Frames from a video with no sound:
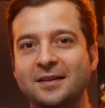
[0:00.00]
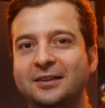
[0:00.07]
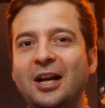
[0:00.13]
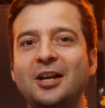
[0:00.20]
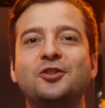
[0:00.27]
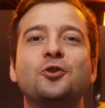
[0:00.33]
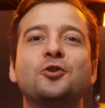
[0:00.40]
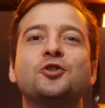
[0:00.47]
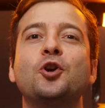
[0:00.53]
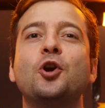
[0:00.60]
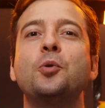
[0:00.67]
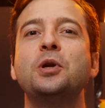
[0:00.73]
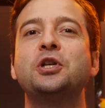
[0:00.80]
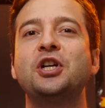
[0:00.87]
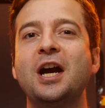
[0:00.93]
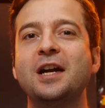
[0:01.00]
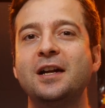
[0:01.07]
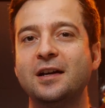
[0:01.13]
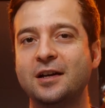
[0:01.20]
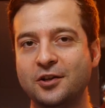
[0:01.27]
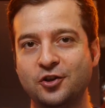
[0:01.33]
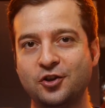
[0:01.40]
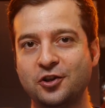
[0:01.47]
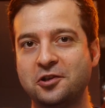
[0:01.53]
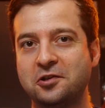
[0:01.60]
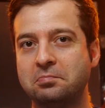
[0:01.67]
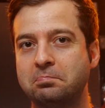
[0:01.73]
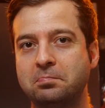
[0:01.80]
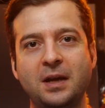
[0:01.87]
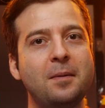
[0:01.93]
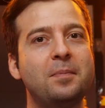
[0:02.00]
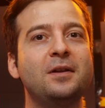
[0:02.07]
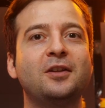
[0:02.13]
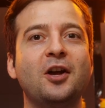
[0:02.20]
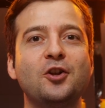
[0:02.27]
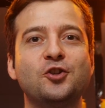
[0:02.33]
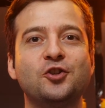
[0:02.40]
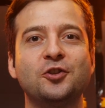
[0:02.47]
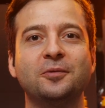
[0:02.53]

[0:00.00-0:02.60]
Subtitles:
tell us your story with China, and just keep in touch.